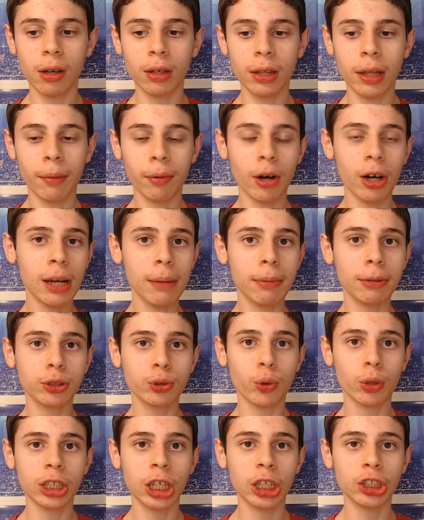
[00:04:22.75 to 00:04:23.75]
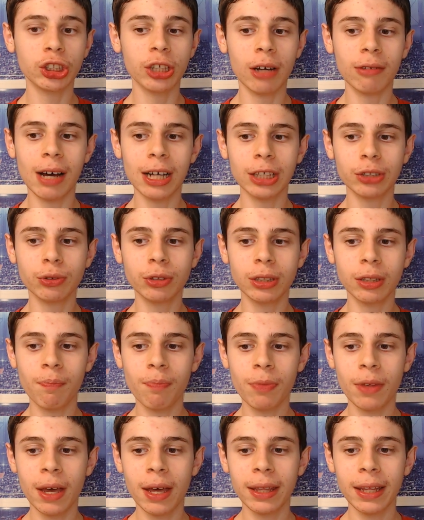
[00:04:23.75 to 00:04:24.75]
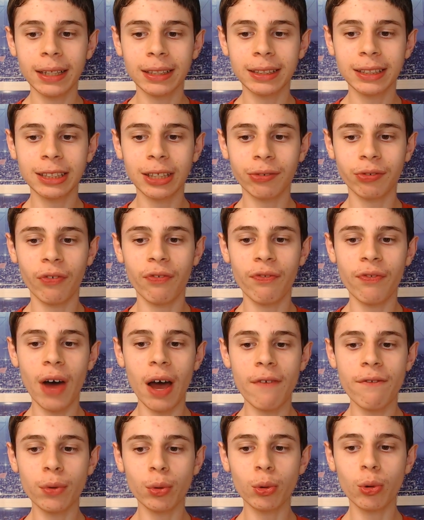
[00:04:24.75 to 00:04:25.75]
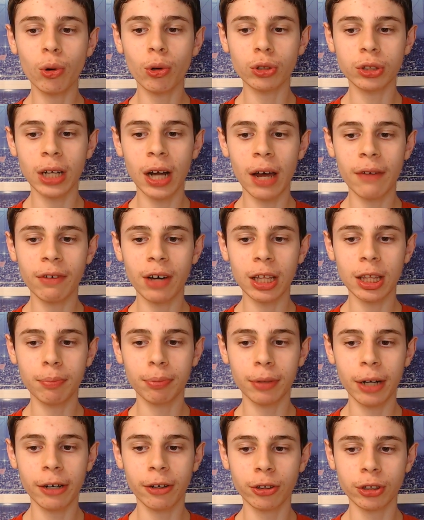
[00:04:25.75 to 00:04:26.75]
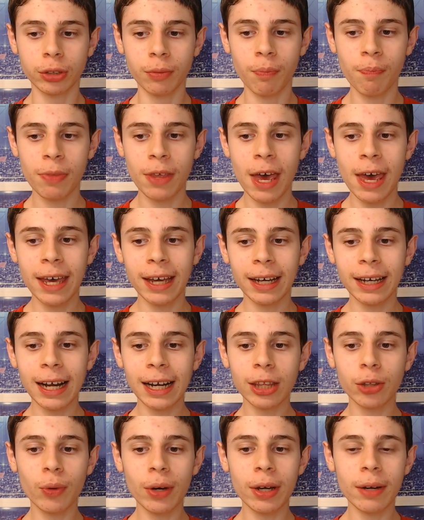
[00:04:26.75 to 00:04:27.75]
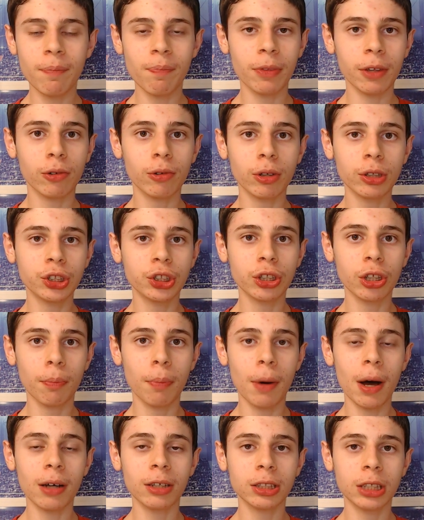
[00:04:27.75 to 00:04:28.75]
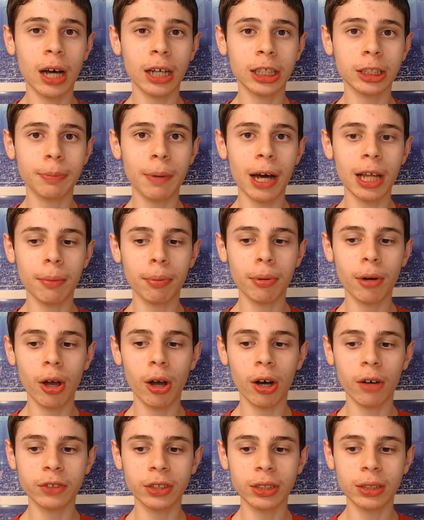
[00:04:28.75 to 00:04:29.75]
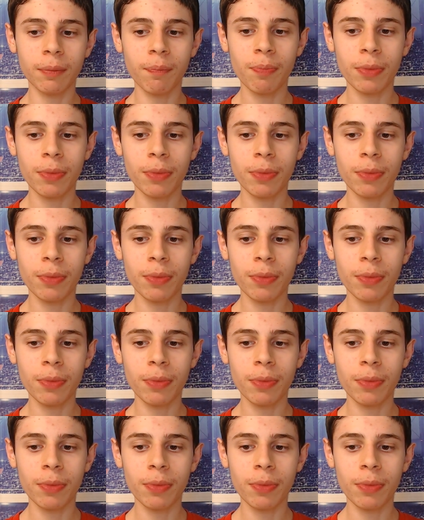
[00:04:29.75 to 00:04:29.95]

They were unable to score a touchdown last week. They had to settle for five field goals, and I've got the Breakers getting the win, clinching their uh, spot in the playoffs